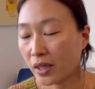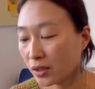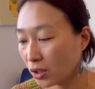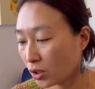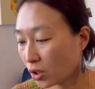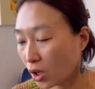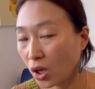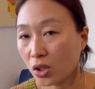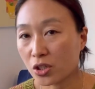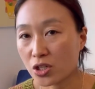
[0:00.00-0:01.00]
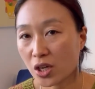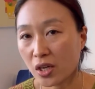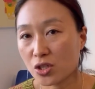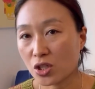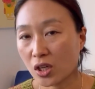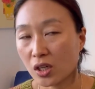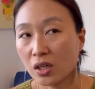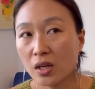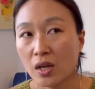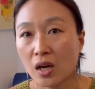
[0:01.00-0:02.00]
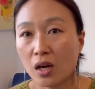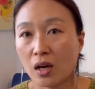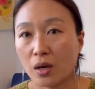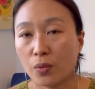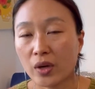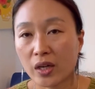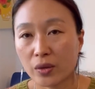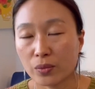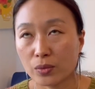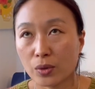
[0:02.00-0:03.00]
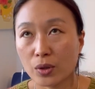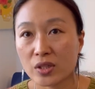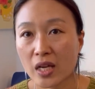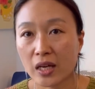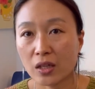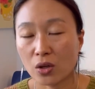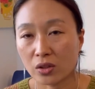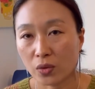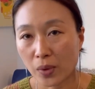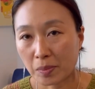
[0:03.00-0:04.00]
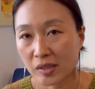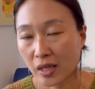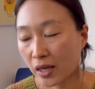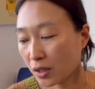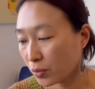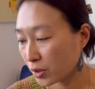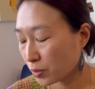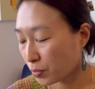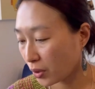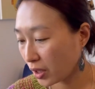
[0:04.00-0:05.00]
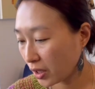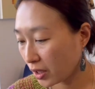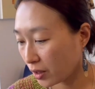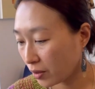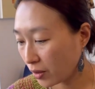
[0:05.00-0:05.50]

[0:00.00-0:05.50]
And the color changing, when I looked at it on the website, it was pretty.